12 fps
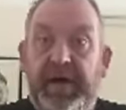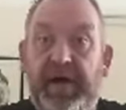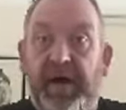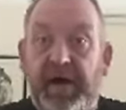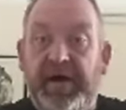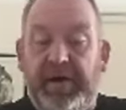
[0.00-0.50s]

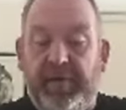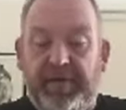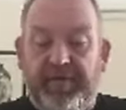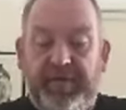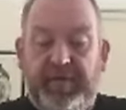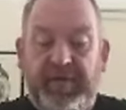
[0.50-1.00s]
I,
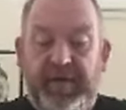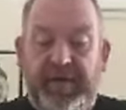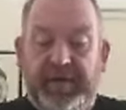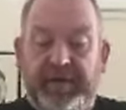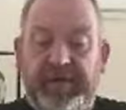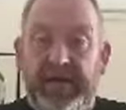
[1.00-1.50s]
however,
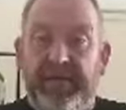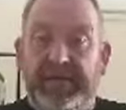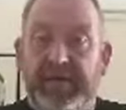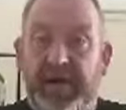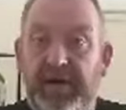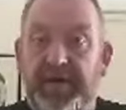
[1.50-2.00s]
and Yellow Vest
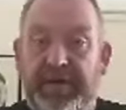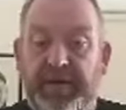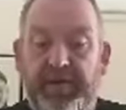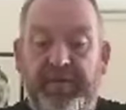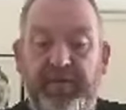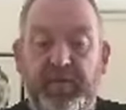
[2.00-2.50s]
Ireland,
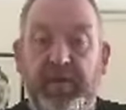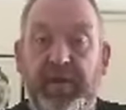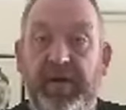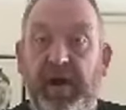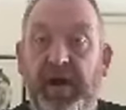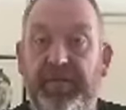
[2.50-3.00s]
however, will
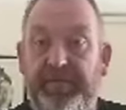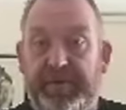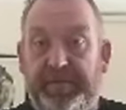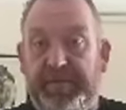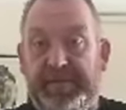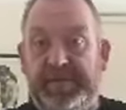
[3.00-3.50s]
not be
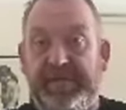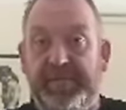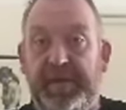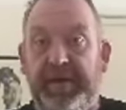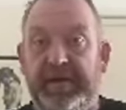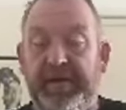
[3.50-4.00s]

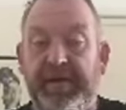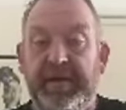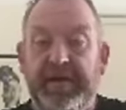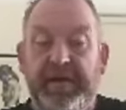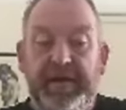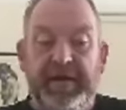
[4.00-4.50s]
participating
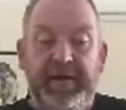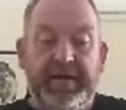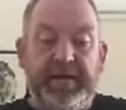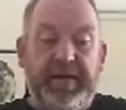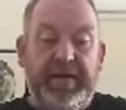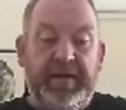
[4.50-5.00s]

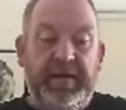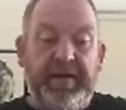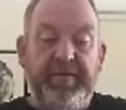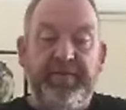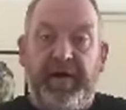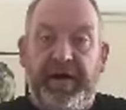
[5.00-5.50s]
in
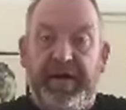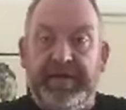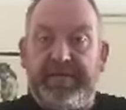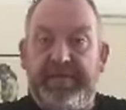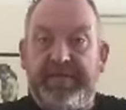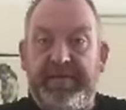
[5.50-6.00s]
violence